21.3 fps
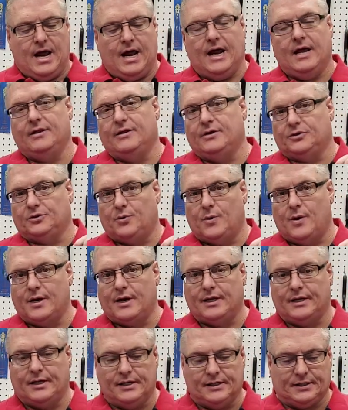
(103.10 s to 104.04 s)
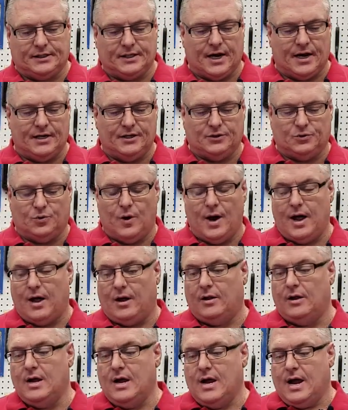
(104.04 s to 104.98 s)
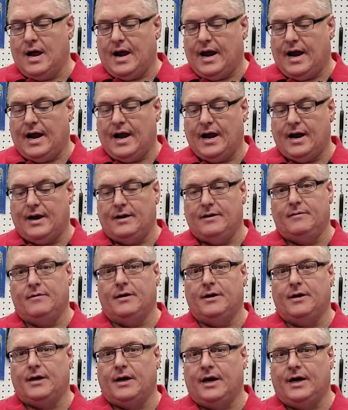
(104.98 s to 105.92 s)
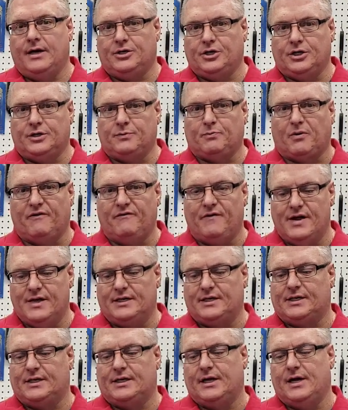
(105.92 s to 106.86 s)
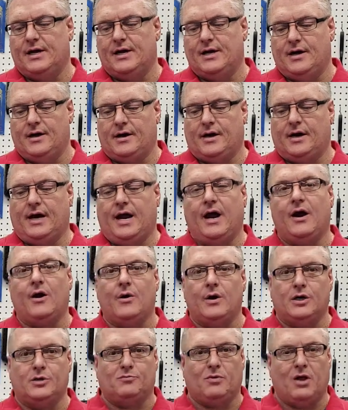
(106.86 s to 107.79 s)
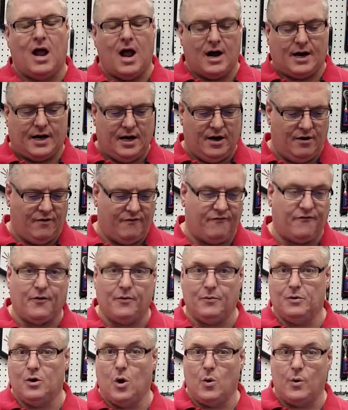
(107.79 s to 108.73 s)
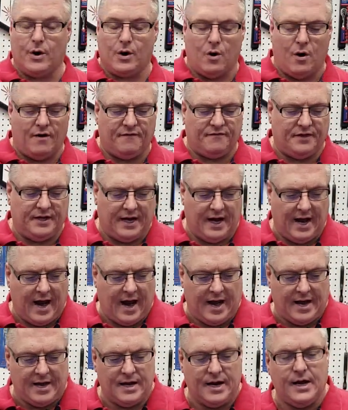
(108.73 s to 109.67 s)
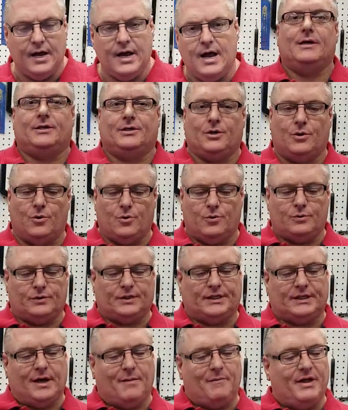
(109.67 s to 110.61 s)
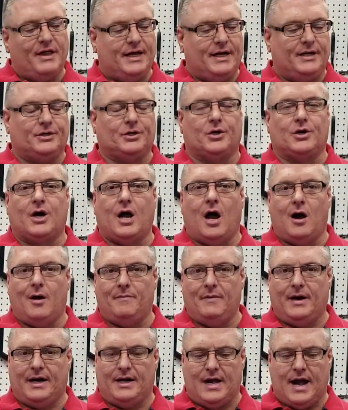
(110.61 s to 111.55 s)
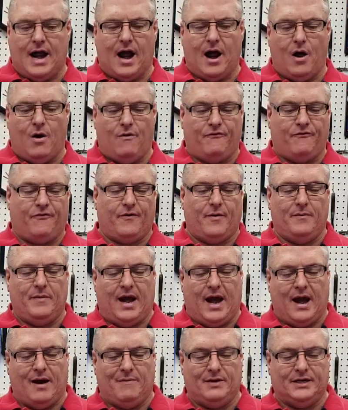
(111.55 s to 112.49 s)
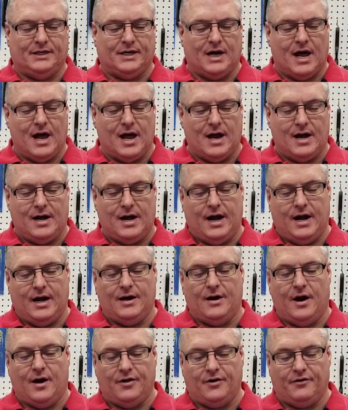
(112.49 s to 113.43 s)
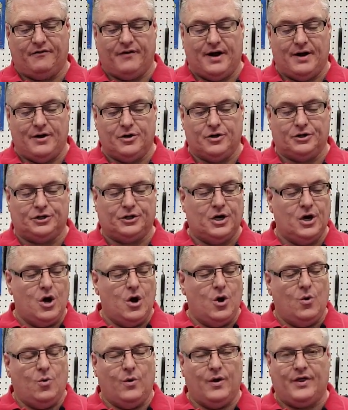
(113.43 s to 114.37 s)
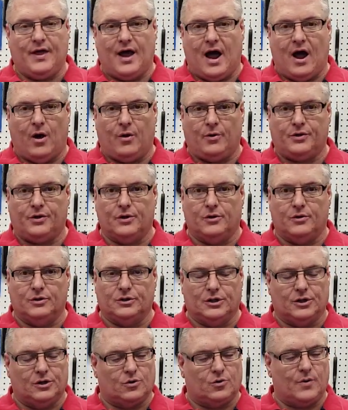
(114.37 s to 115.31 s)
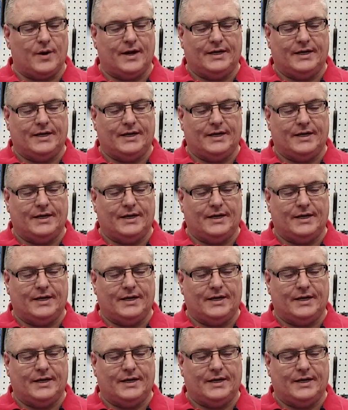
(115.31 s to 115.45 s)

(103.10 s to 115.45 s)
and there's one on this side as well. And it just prevents the carriage block here from going off the end. So some of these are coming now from Amazon and other vendors without those little